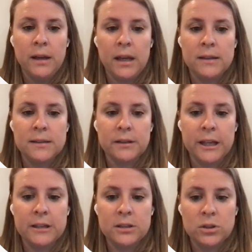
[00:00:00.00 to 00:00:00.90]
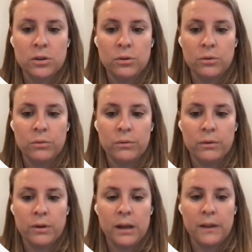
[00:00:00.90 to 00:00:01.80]
It's linked to
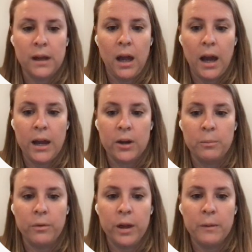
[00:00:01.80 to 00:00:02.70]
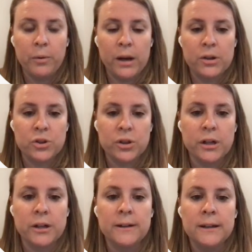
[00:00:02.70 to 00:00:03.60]
creating that higher blood
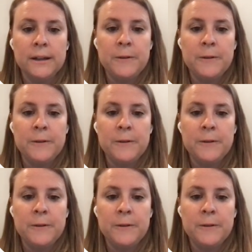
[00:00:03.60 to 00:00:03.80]
pressure.